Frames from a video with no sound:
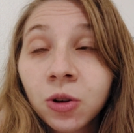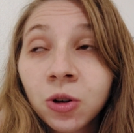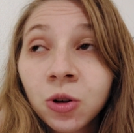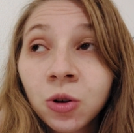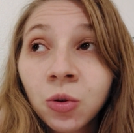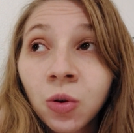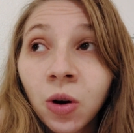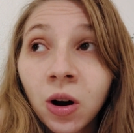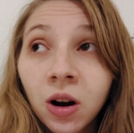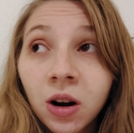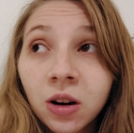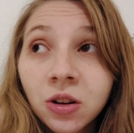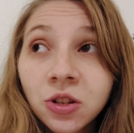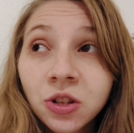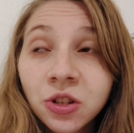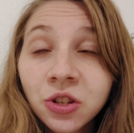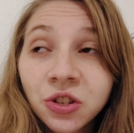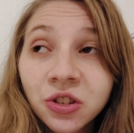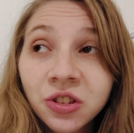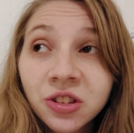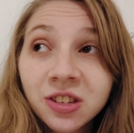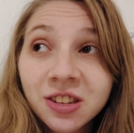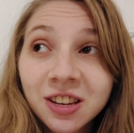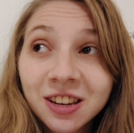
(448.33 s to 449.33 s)
who are
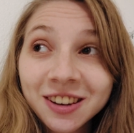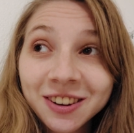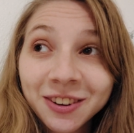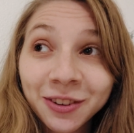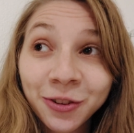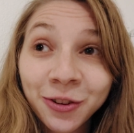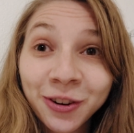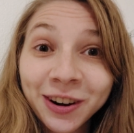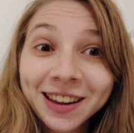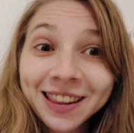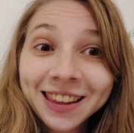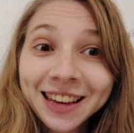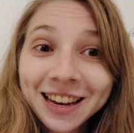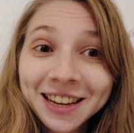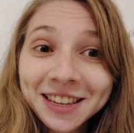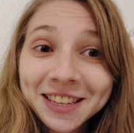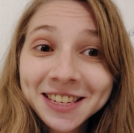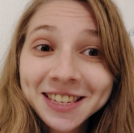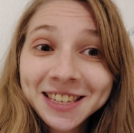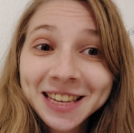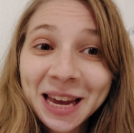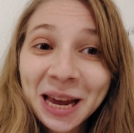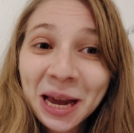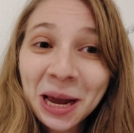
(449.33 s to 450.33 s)
just really
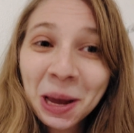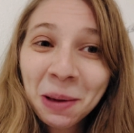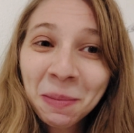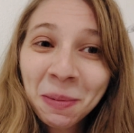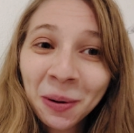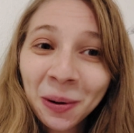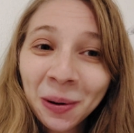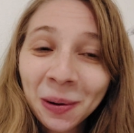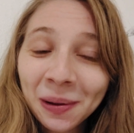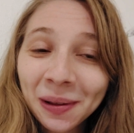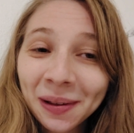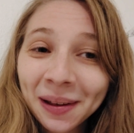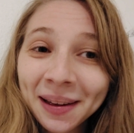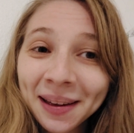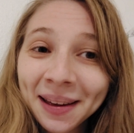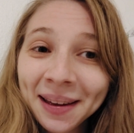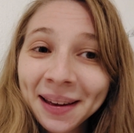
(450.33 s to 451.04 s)
unstable,